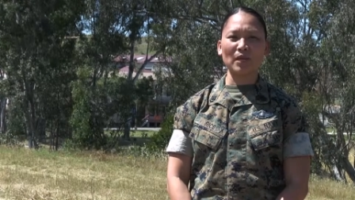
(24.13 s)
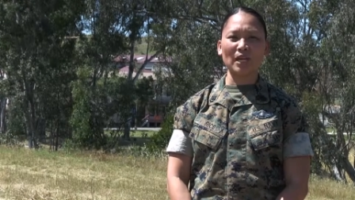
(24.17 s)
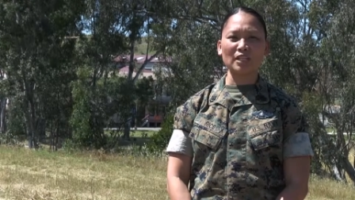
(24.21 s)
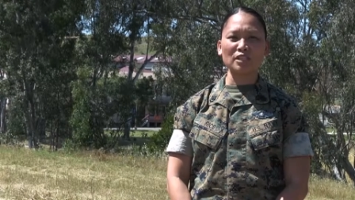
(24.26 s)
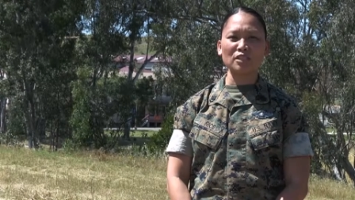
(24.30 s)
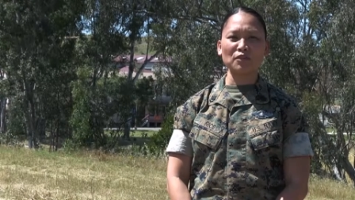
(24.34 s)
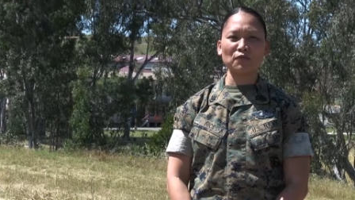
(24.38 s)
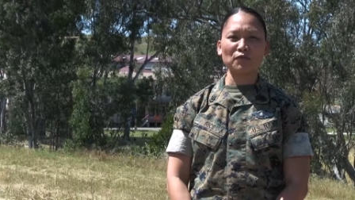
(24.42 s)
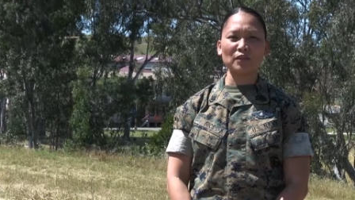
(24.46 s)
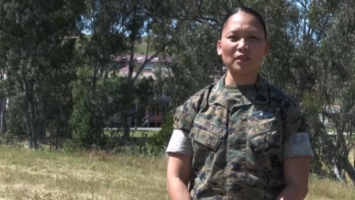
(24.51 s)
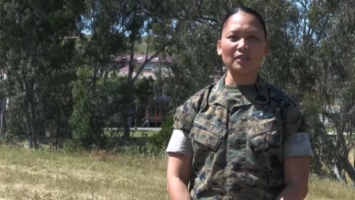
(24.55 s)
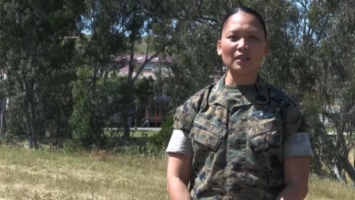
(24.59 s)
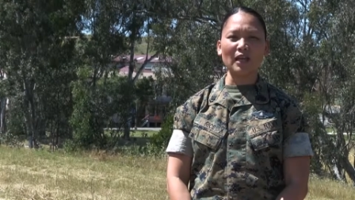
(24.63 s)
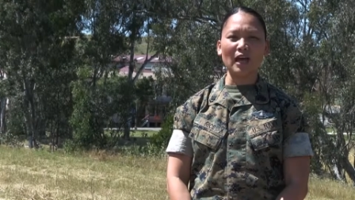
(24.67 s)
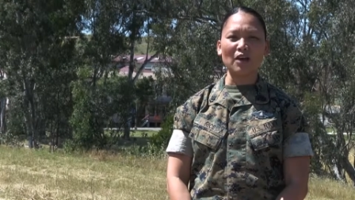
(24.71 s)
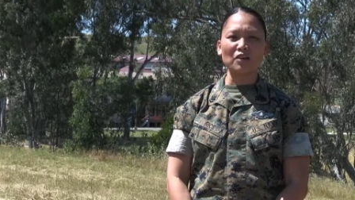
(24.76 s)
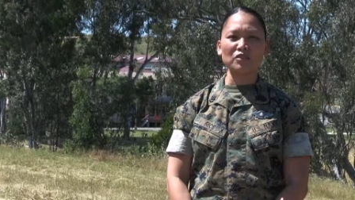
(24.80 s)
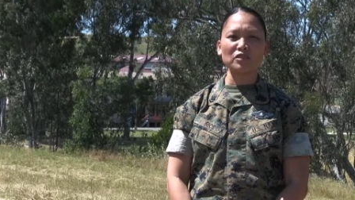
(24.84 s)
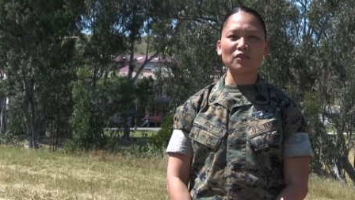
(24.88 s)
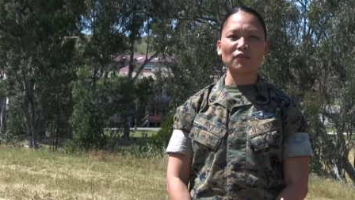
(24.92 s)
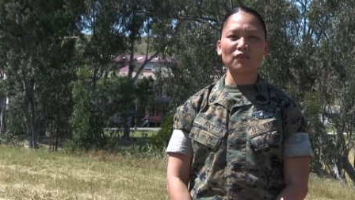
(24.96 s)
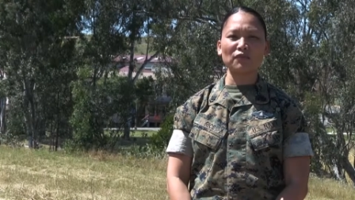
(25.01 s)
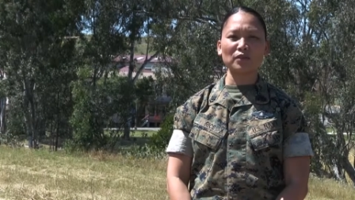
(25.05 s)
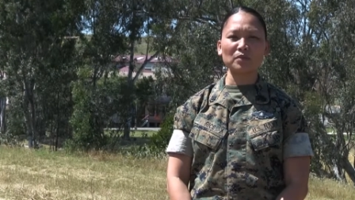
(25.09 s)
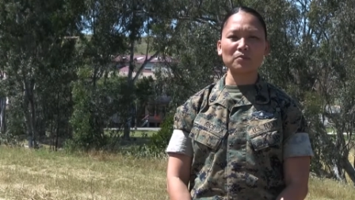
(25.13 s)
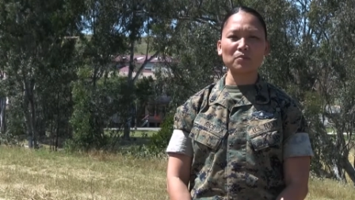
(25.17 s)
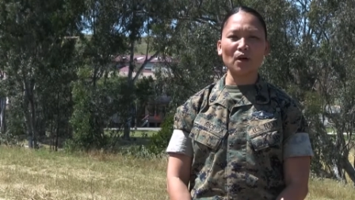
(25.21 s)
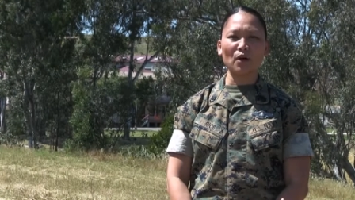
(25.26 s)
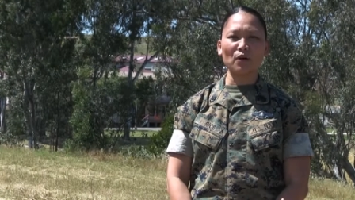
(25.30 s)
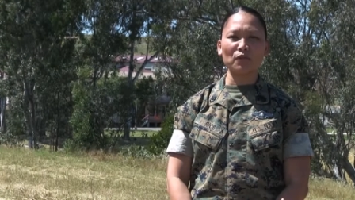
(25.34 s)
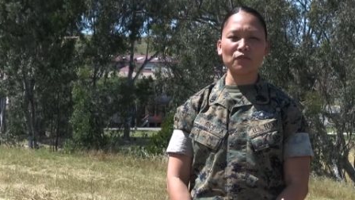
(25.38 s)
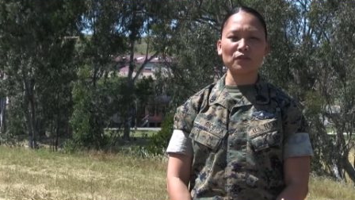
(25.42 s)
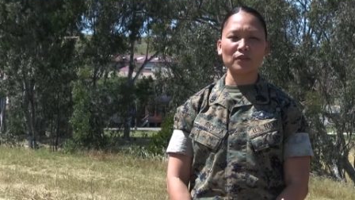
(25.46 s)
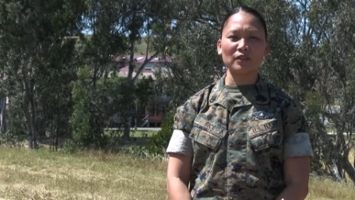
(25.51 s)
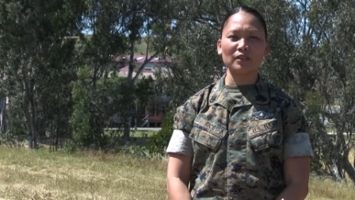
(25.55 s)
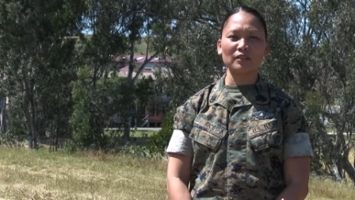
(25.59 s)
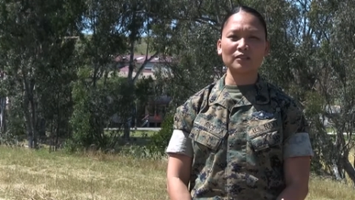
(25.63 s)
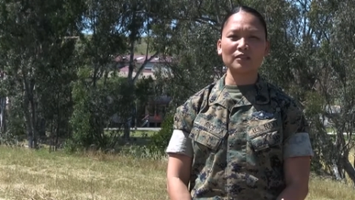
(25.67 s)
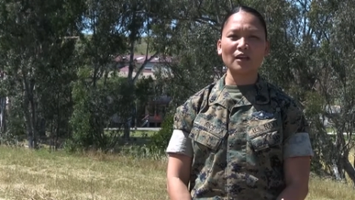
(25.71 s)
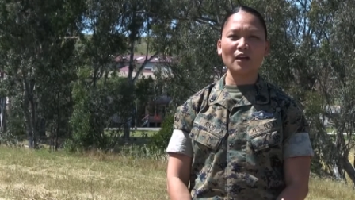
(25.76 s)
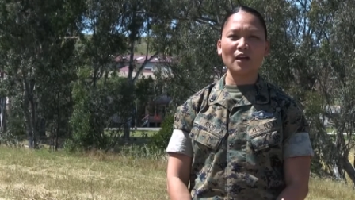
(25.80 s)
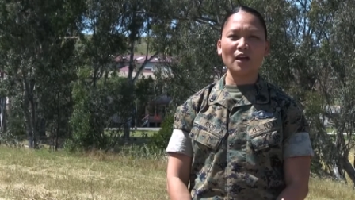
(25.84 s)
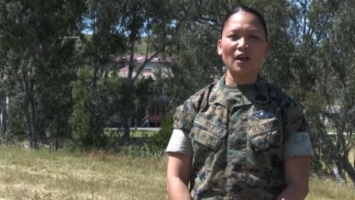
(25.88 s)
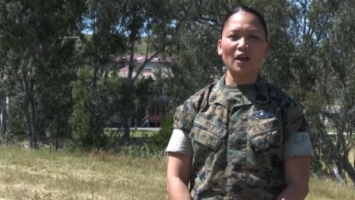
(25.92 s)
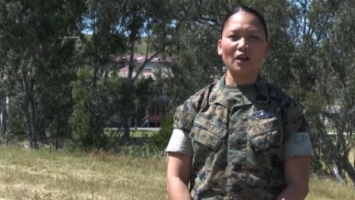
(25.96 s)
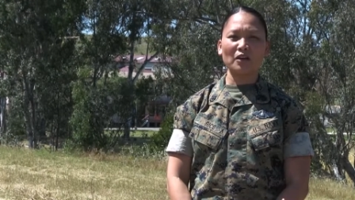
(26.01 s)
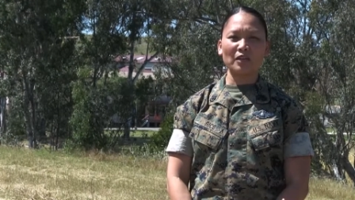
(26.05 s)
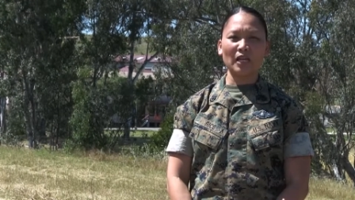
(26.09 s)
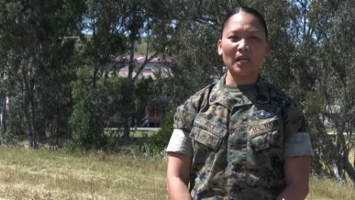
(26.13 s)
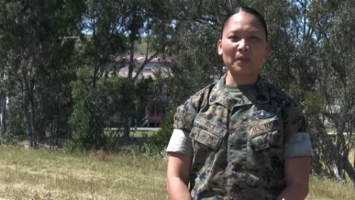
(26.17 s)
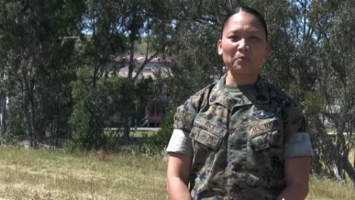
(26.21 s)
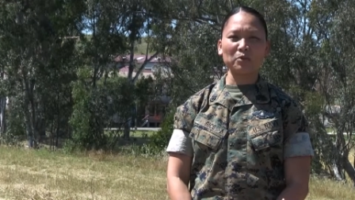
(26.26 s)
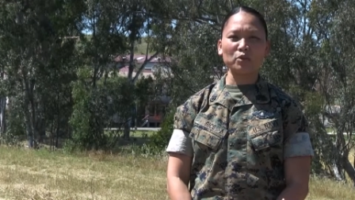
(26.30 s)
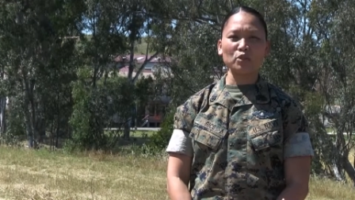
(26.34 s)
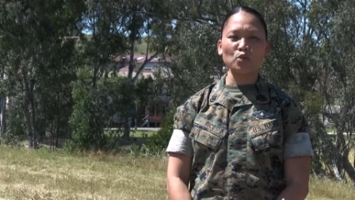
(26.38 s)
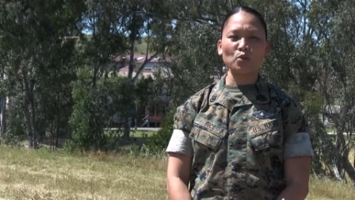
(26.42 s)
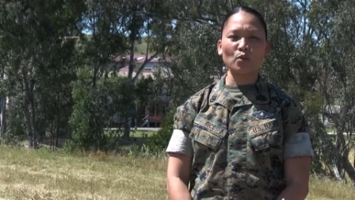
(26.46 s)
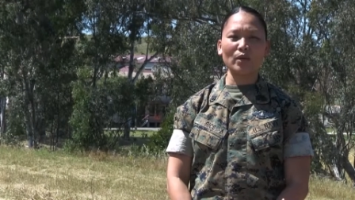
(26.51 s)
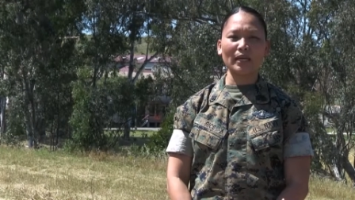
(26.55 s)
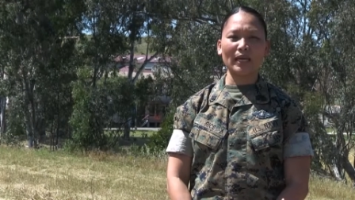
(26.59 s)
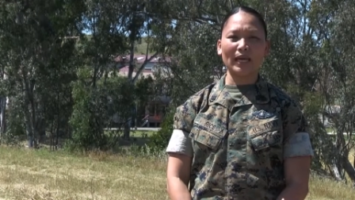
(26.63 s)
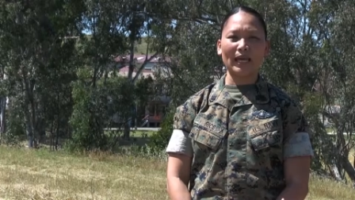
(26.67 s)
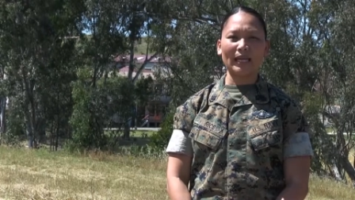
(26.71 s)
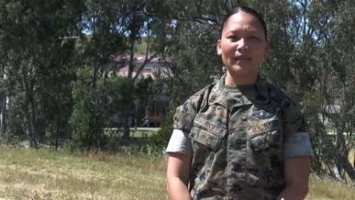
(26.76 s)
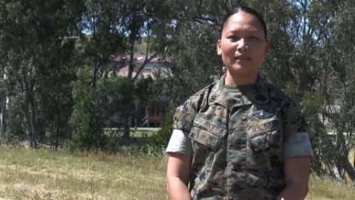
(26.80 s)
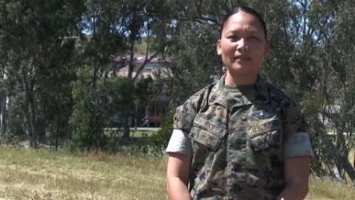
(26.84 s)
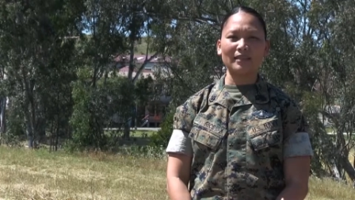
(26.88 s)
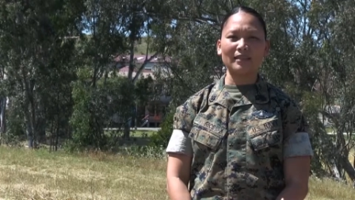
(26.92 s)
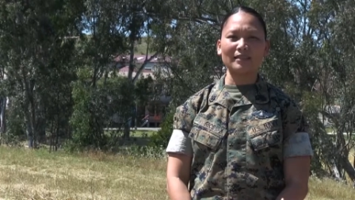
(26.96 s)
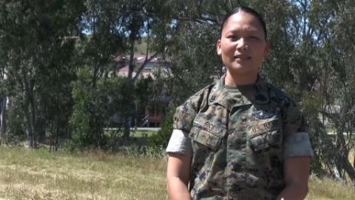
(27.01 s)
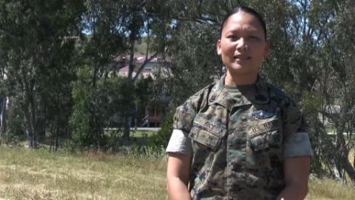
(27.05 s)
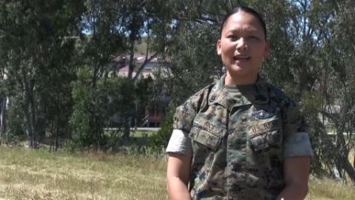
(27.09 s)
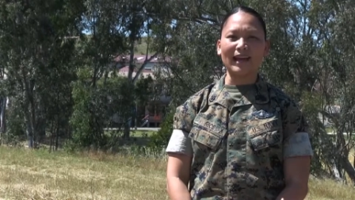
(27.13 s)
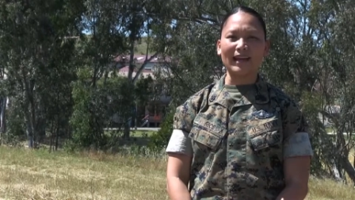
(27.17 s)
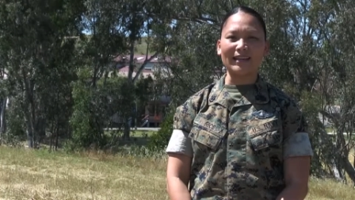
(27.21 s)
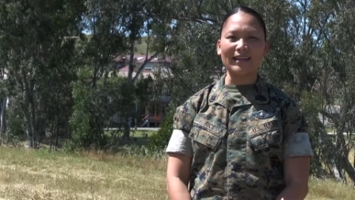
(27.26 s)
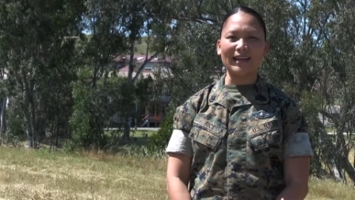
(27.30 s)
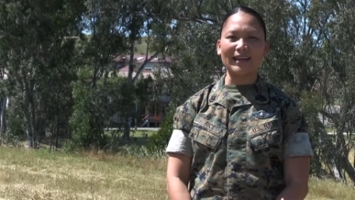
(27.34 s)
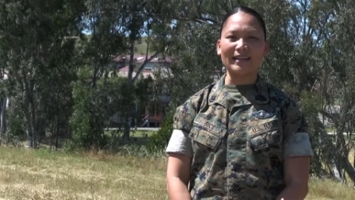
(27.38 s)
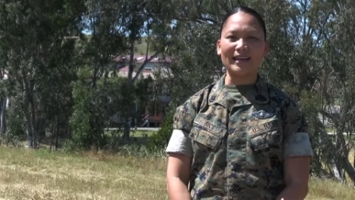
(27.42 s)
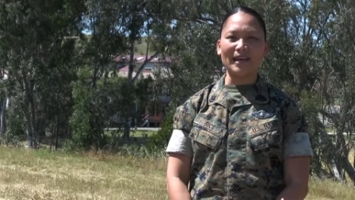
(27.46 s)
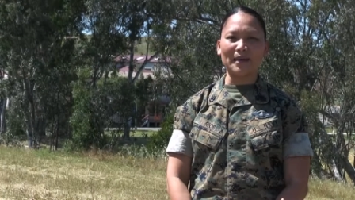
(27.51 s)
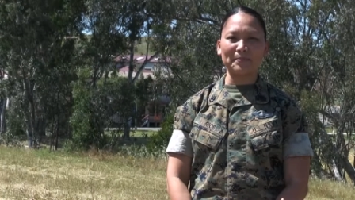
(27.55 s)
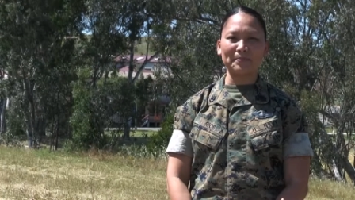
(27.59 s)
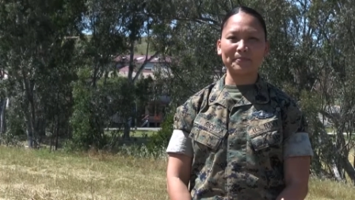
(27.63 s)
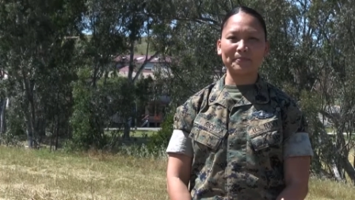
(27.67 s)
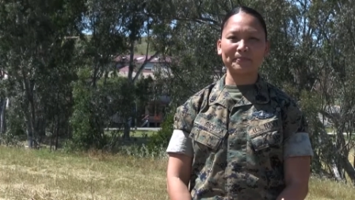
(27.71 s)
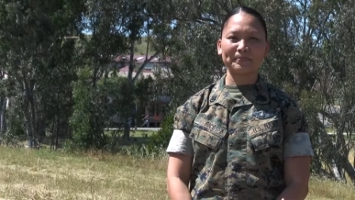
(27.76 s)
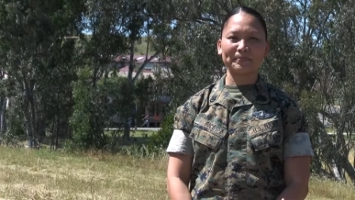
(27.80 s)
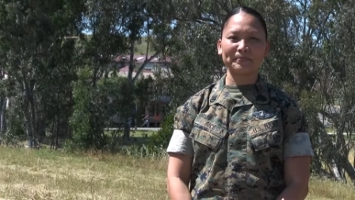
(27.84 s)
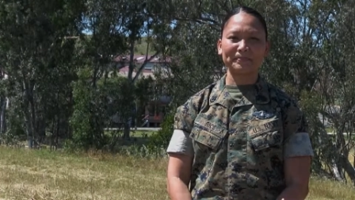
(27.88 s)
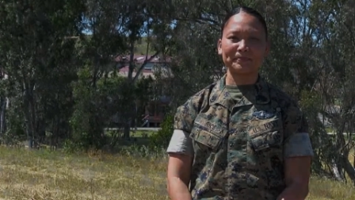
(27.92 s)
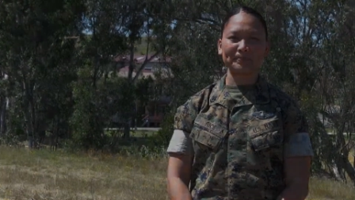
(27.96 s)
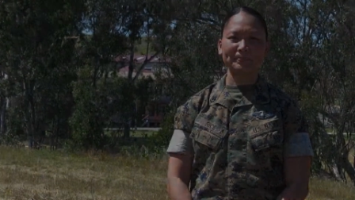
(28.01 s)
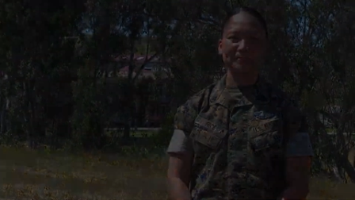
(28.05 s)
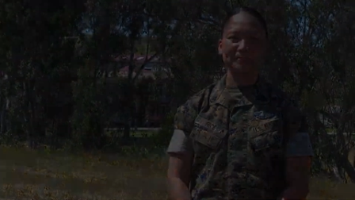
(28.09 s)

Paige Fieldhouse Football Field on April 28th at 9 a.m.